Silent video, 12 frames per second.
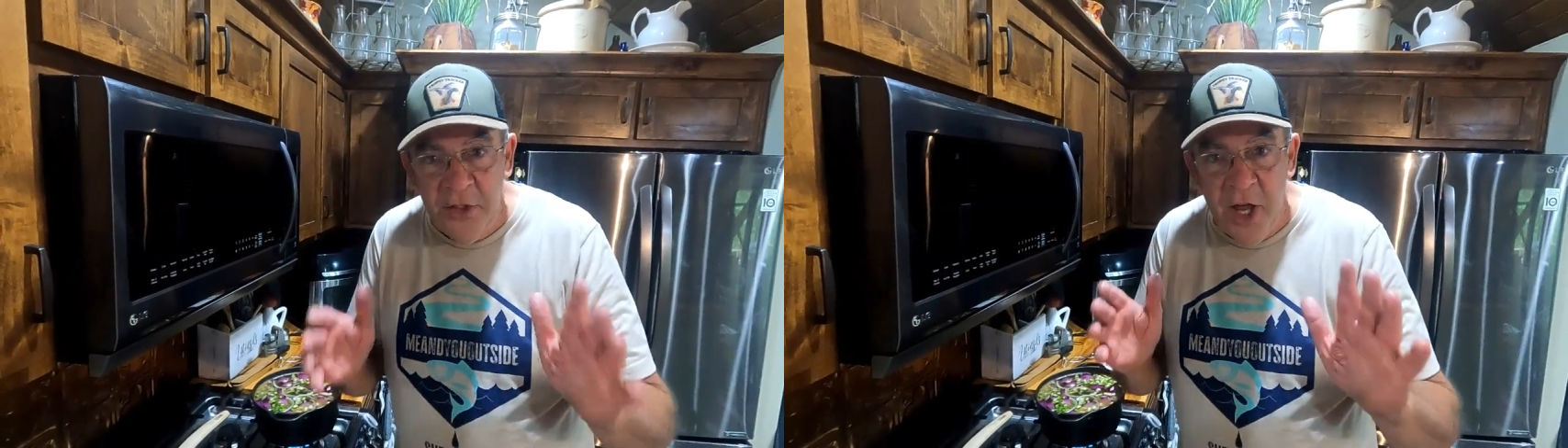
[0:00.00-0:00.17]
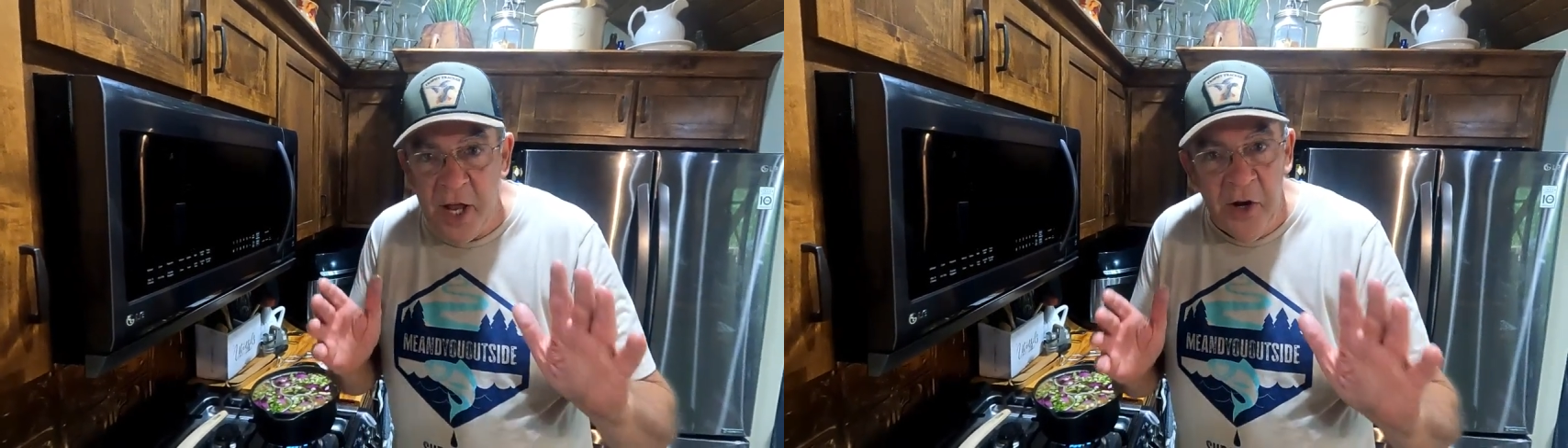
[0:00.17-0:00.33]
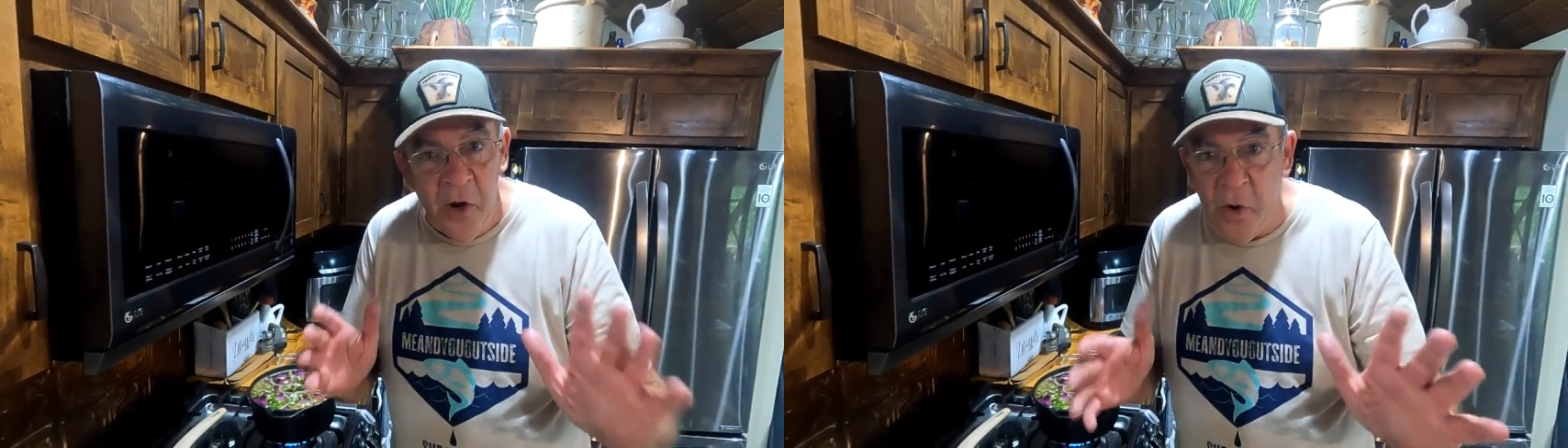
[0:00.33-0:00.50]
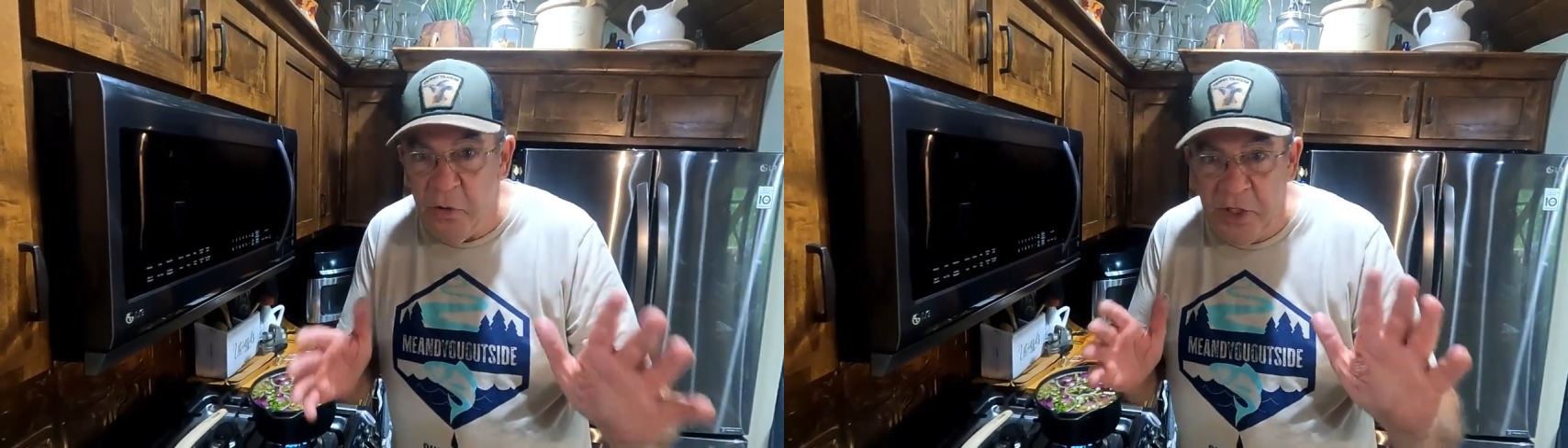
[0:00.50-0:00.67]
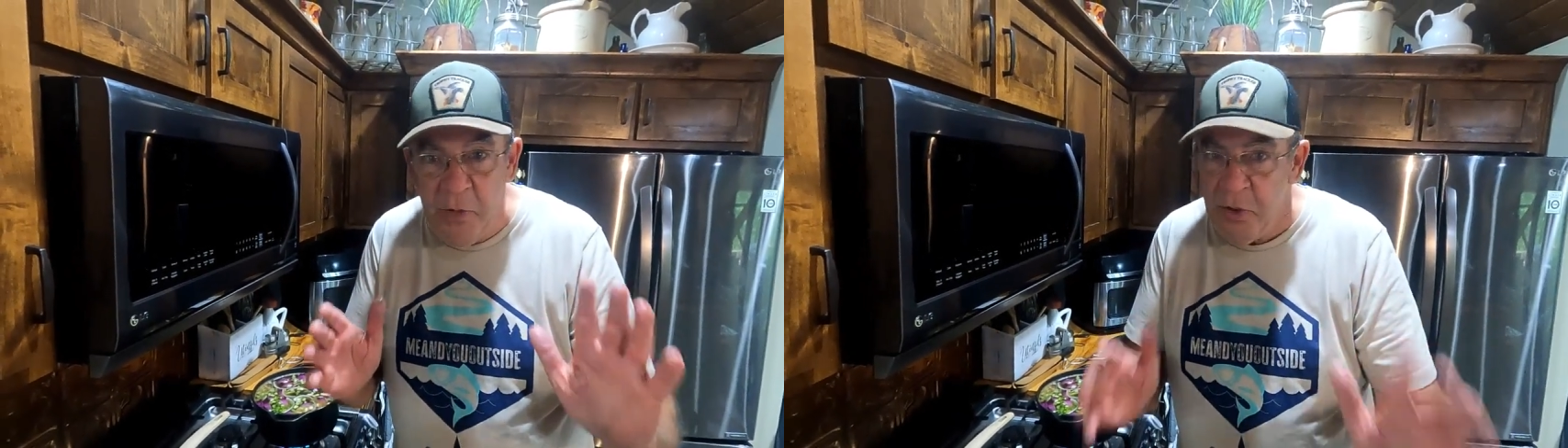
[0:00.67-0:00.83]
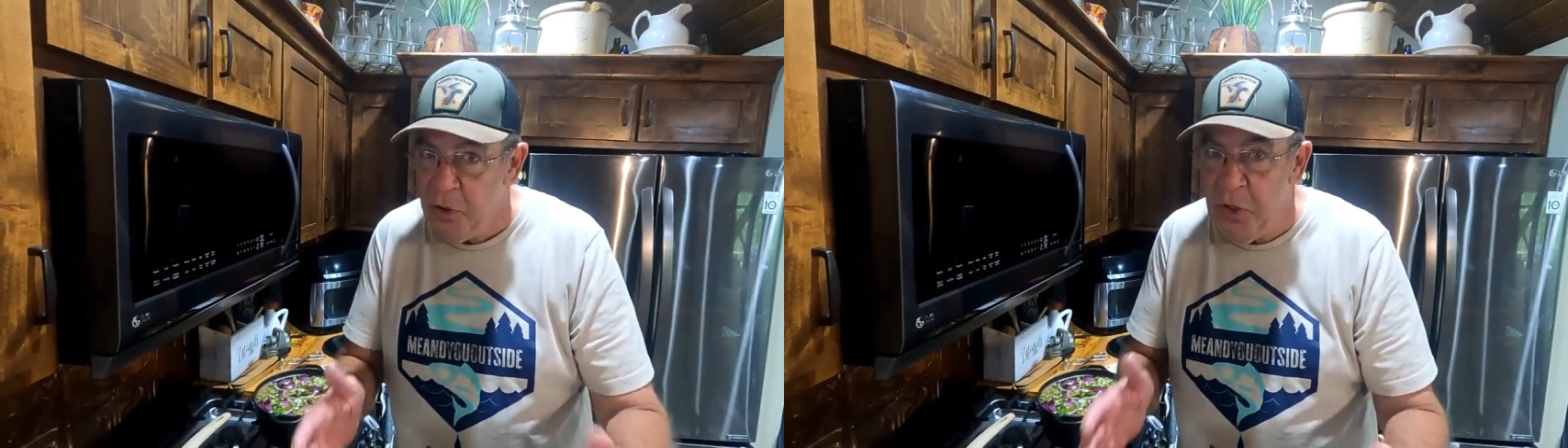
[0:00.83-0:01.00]
not know if
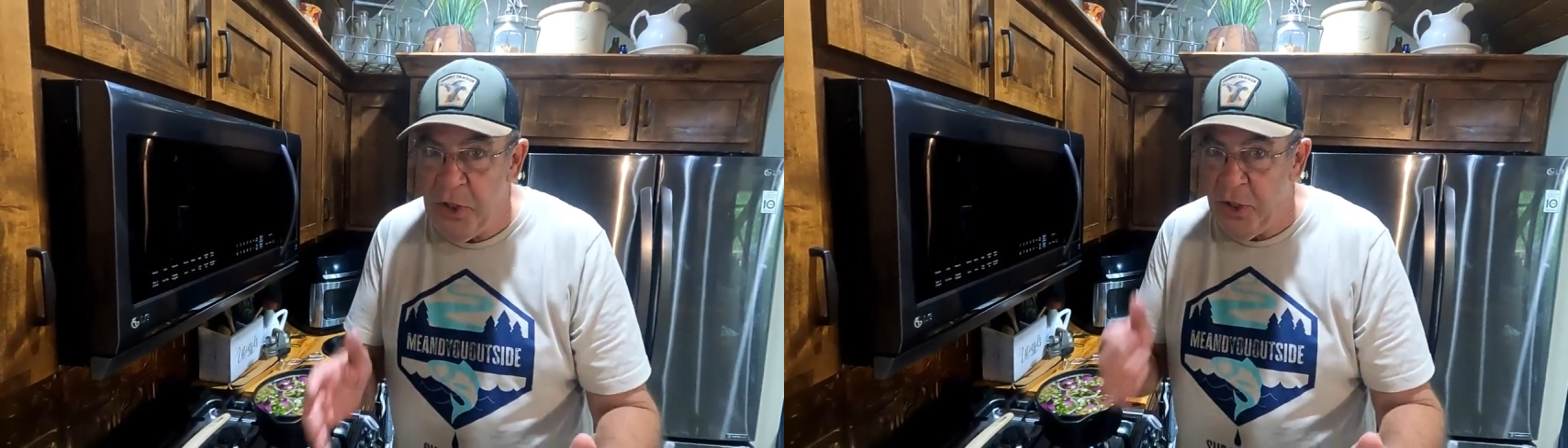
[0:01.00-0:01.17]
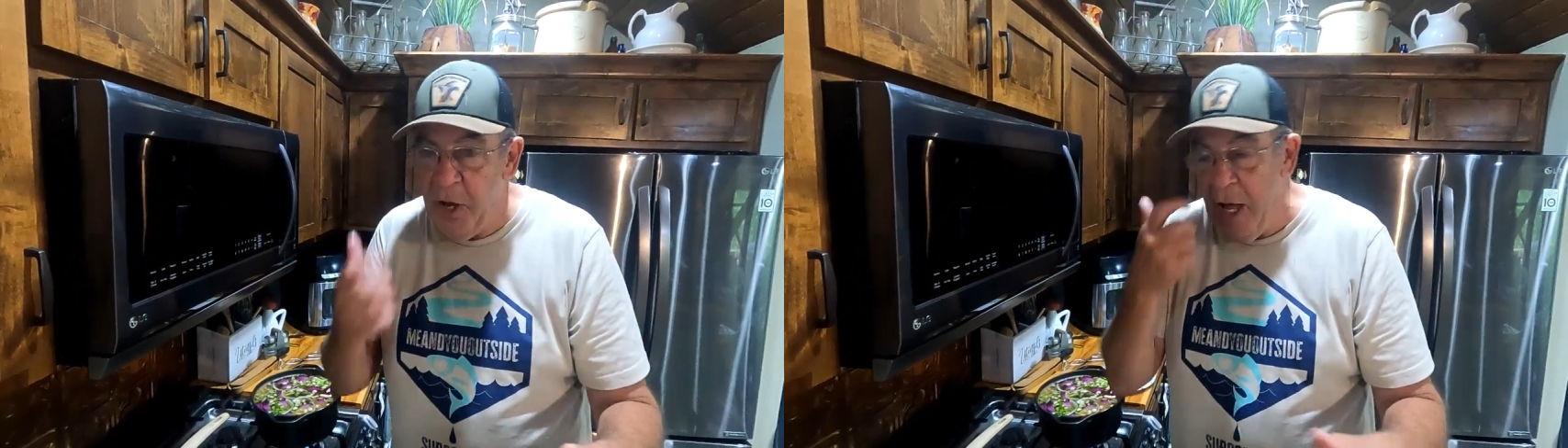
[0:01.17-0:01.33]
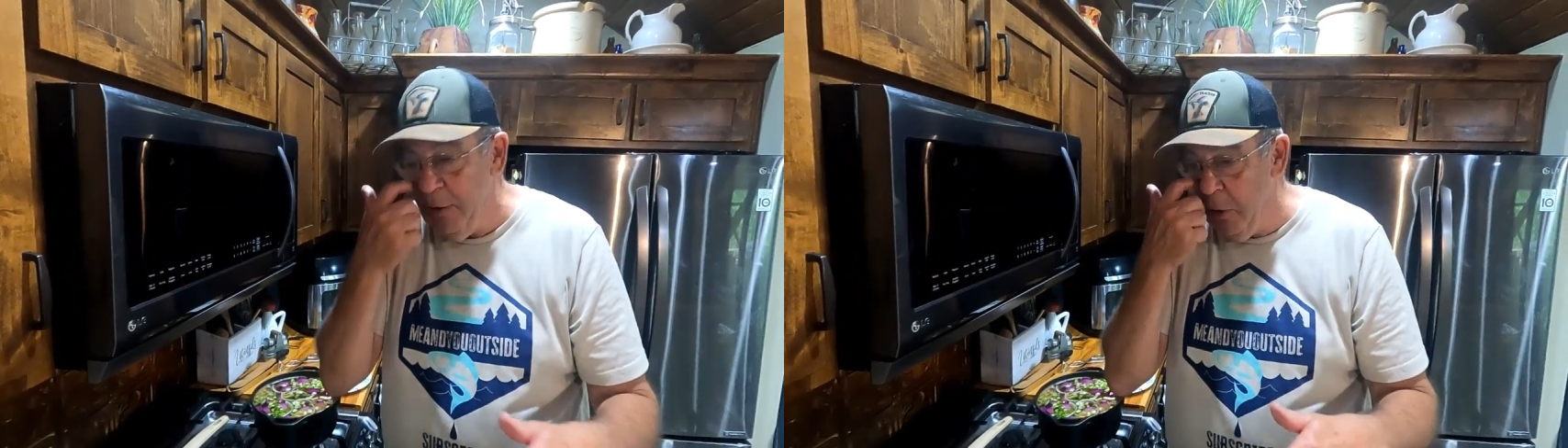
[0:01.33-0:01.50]
she wants to do this or not,